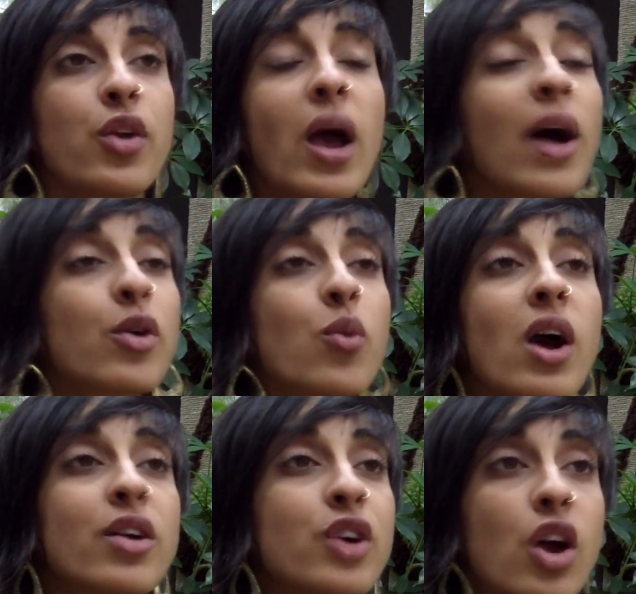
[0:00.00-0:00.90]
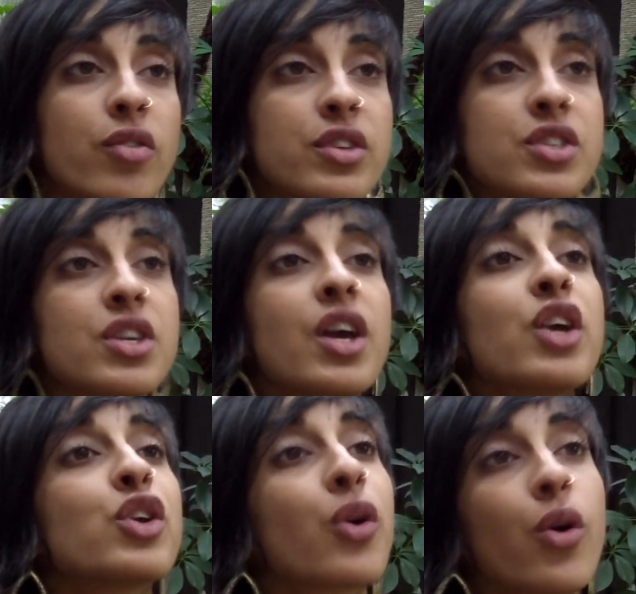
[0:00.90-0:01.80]
you know, how to wild harvest
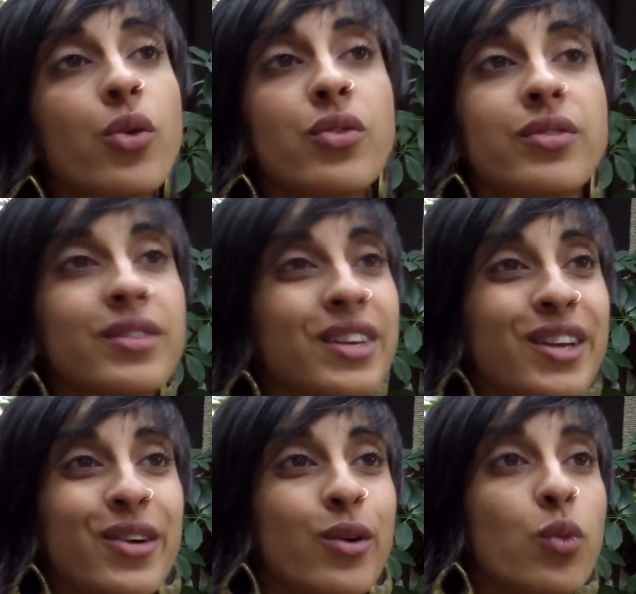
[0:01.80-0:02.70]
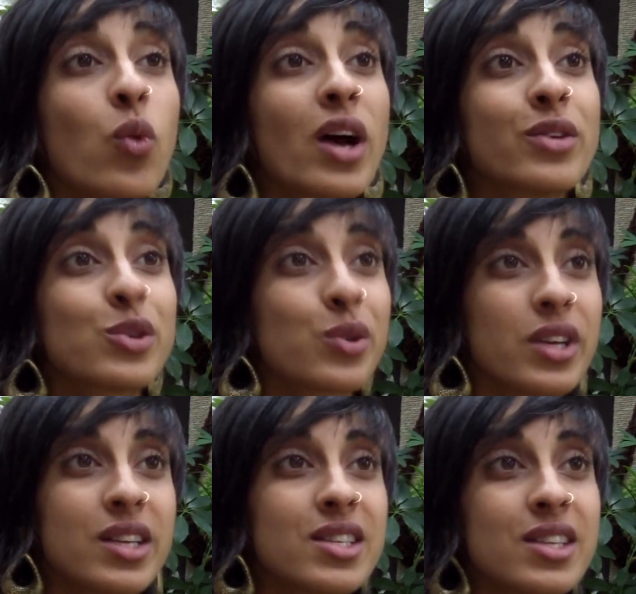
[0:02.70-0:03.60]
your own, you know, wild
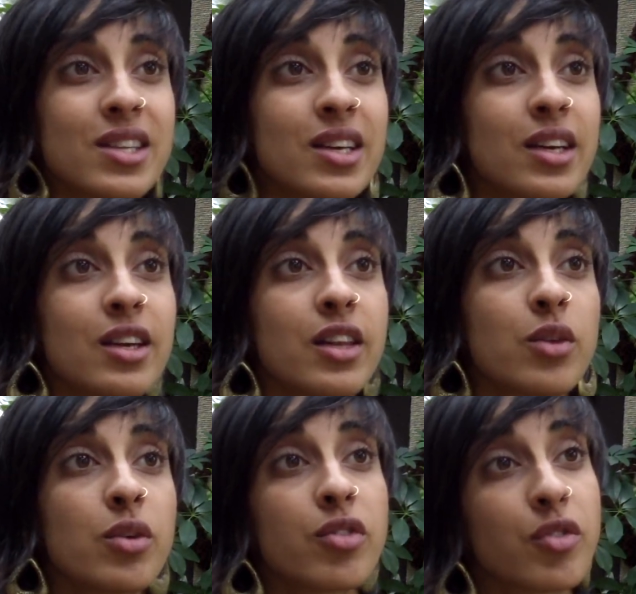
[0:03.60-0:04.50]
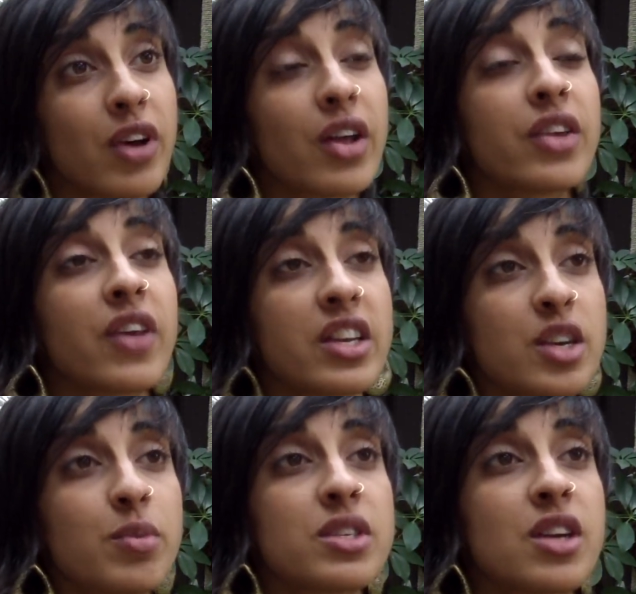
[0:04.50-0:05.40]
greens in the river valley and that
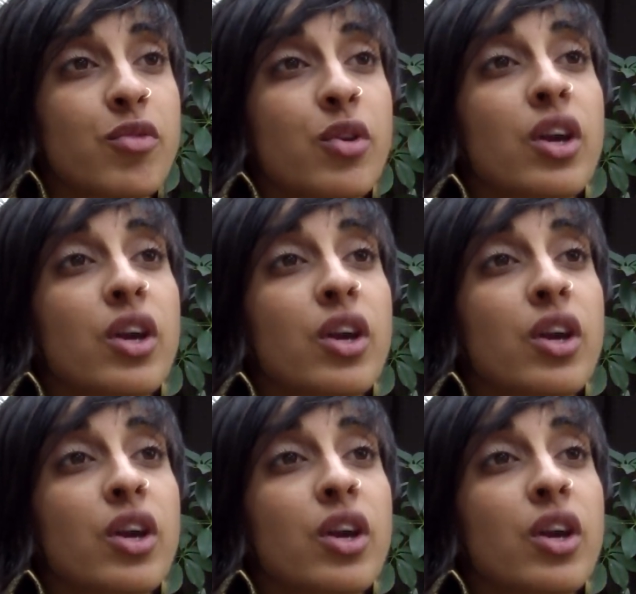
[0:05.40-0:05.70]
type of stuff.